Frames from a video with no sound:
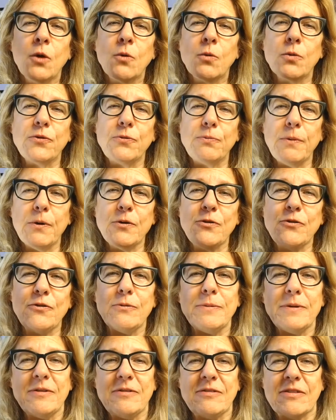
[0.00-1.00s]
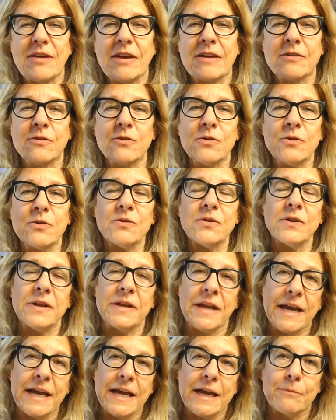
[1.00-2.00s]
We're supposed to be settled
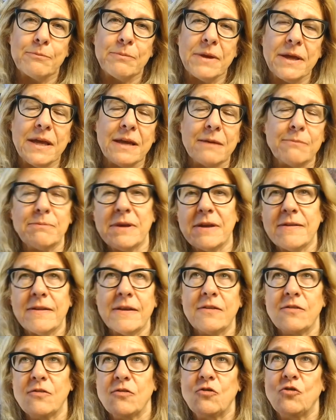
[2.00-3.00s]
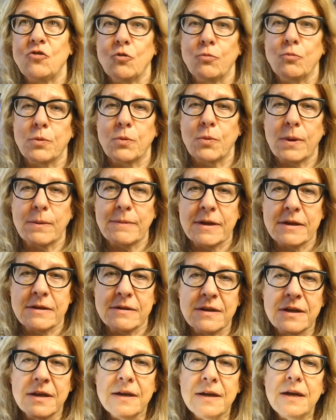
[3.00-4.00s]
and happy and be these super
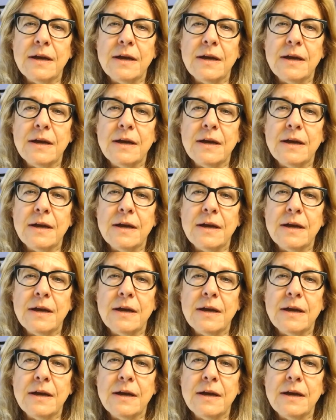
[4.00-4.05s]
women.